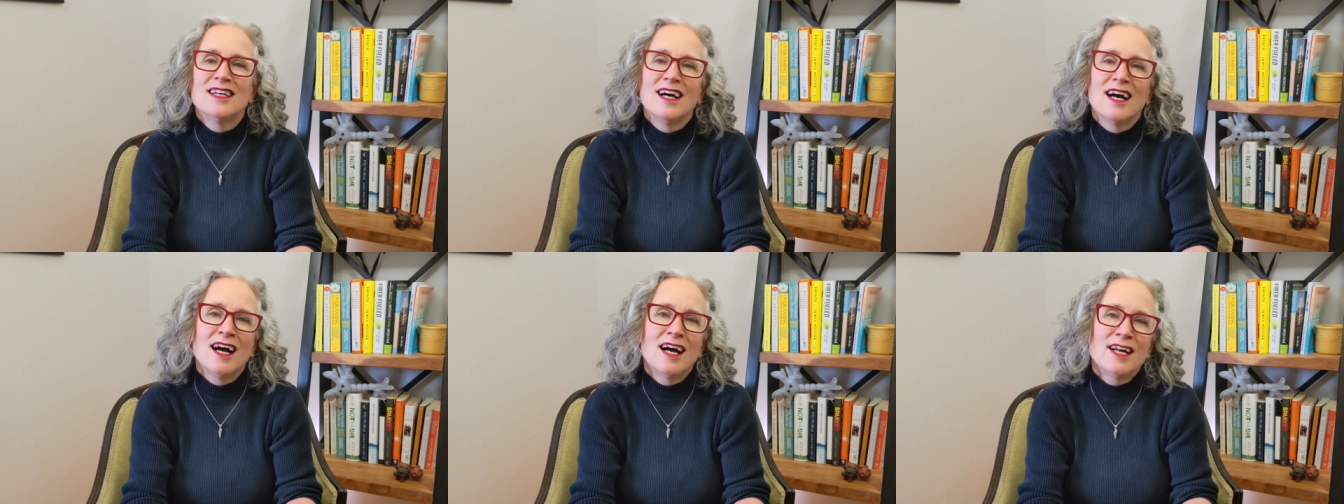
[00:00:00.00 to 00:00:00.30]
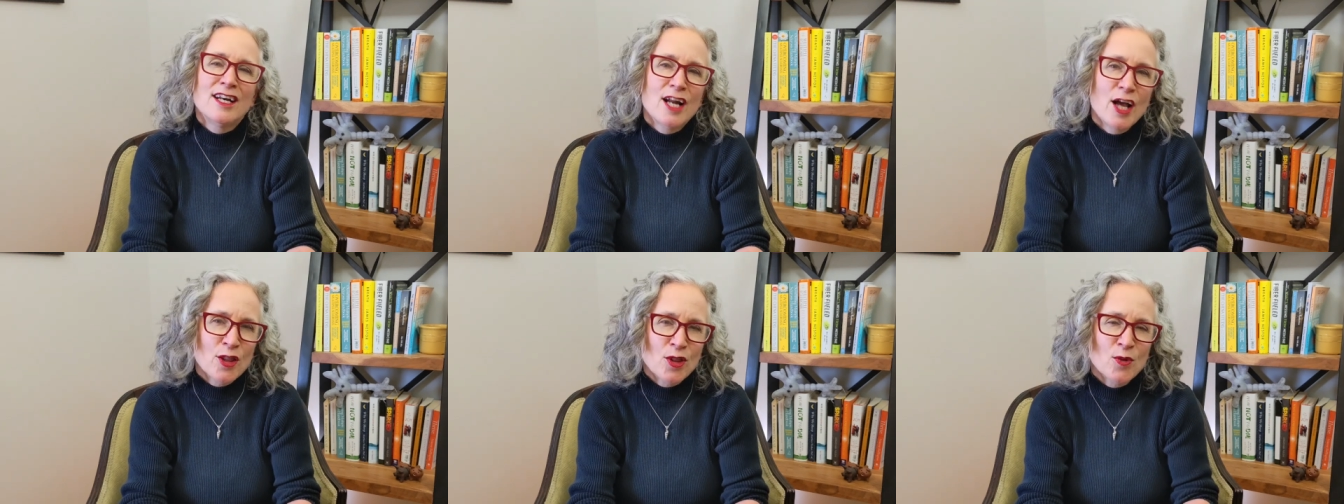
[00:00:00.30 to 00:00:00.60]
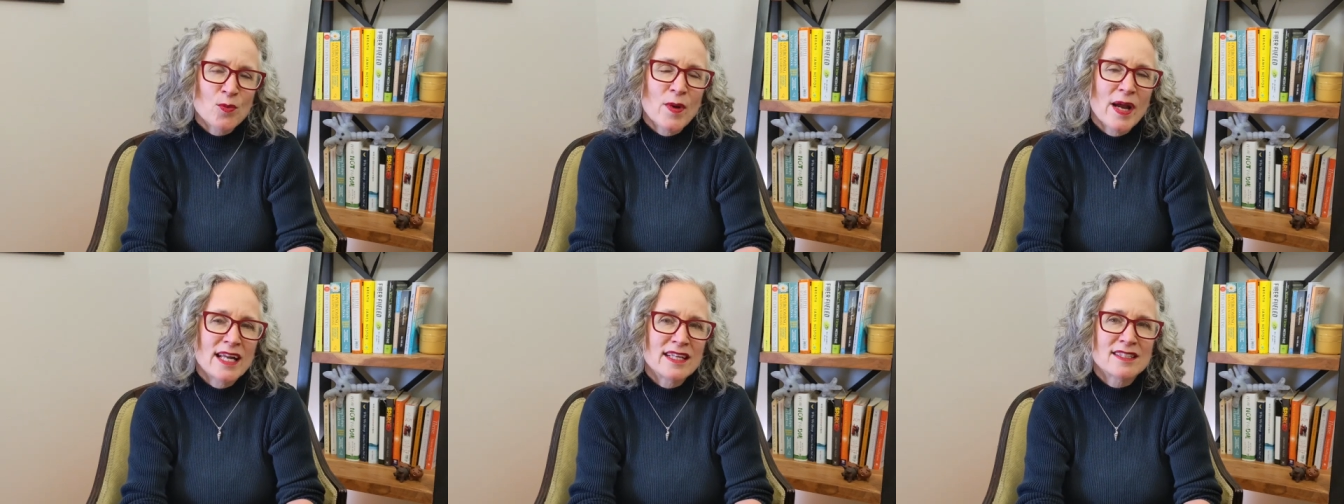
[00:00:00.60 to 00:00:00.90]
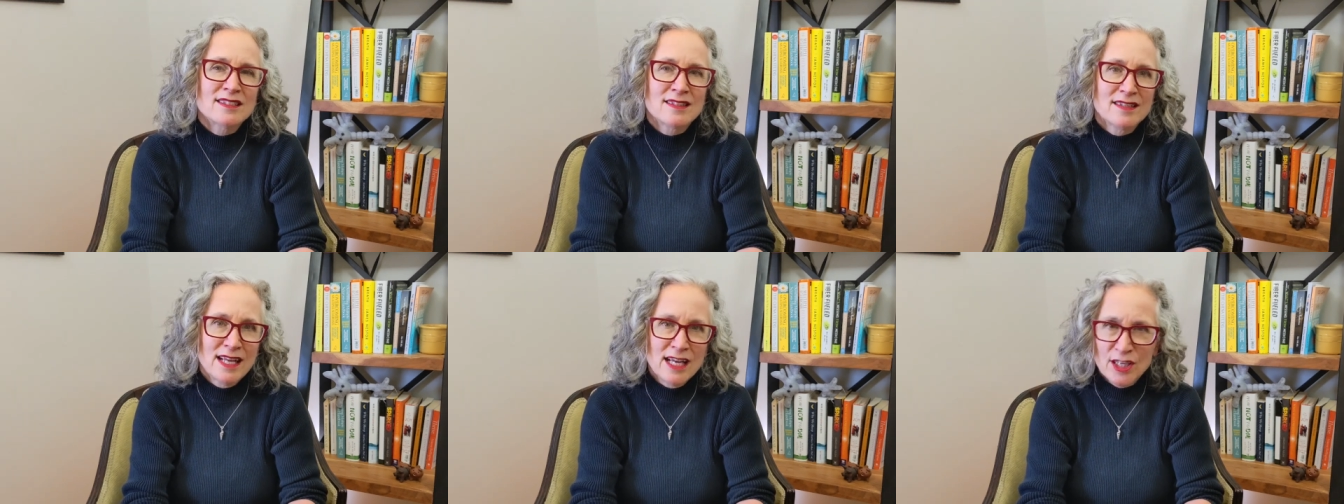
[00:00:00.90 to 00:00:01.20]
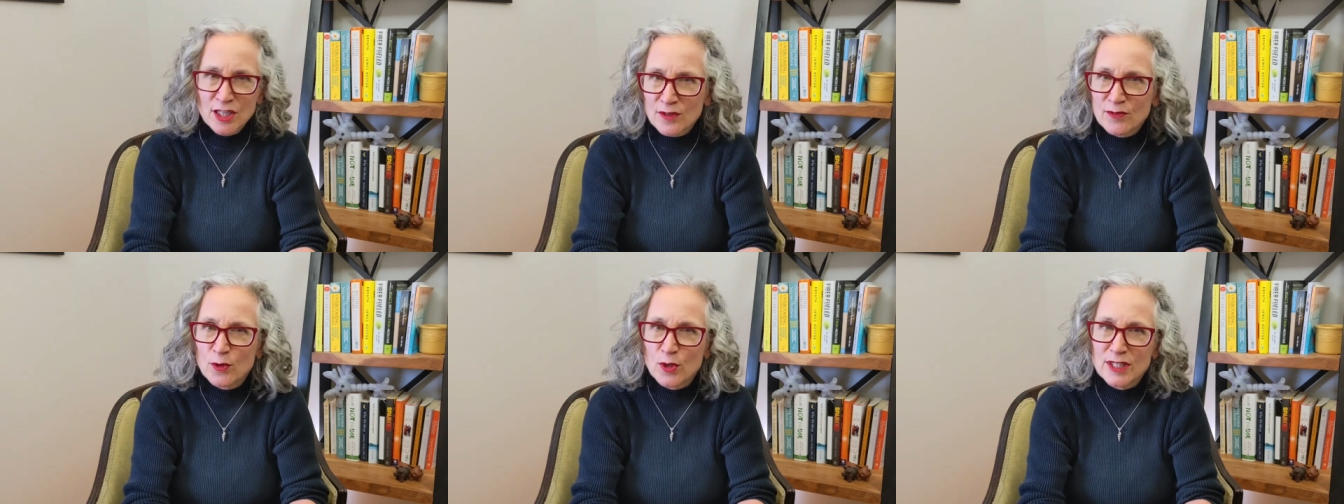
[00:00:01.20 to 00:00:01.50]
Another way to let
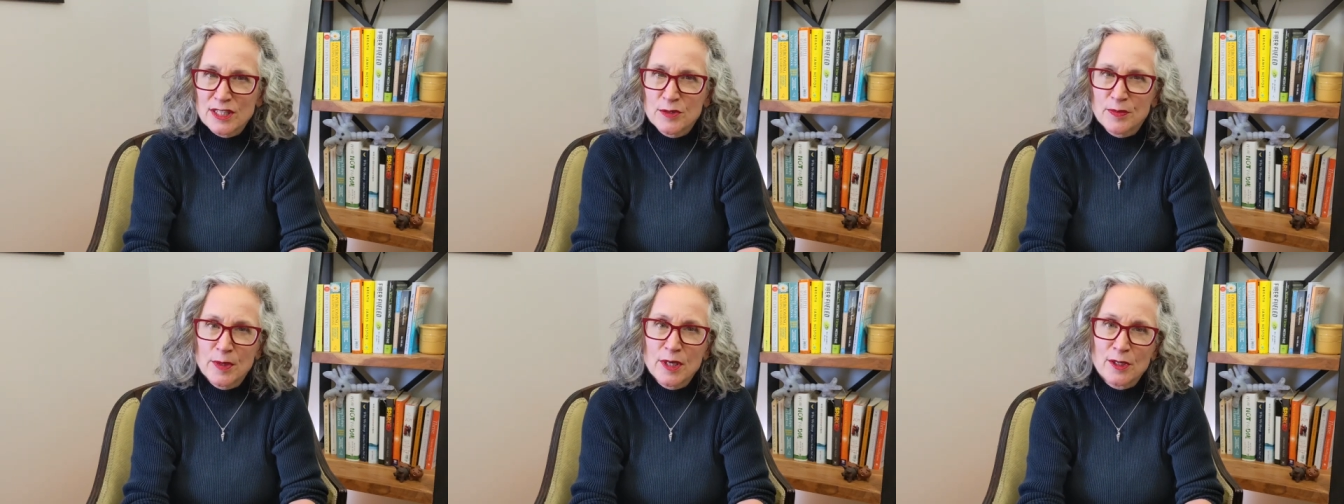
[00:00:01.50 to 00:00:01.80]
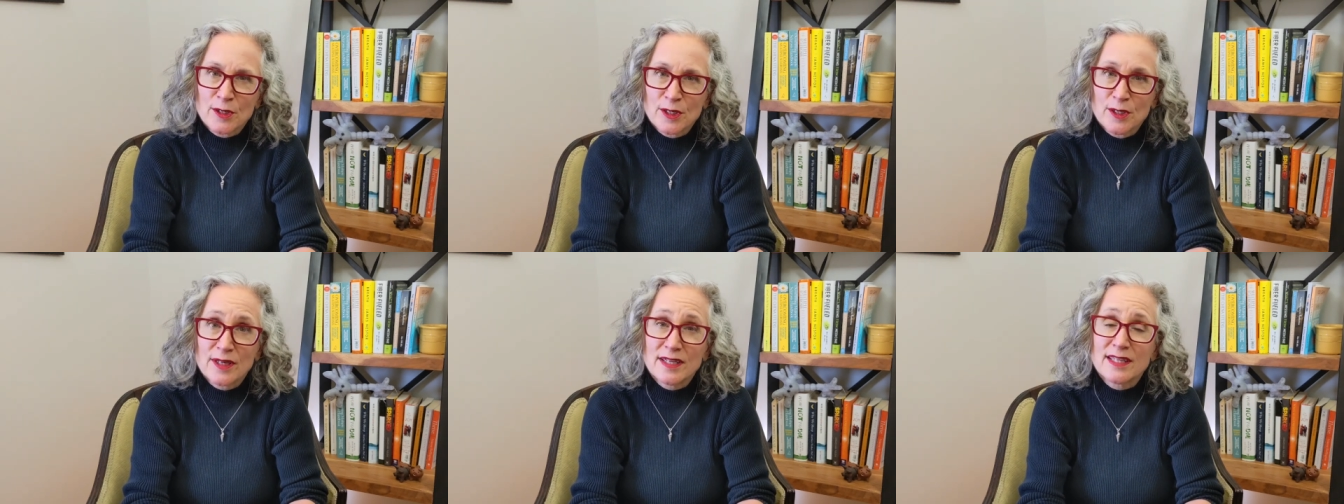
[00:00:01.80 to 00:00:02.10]
your voice be heard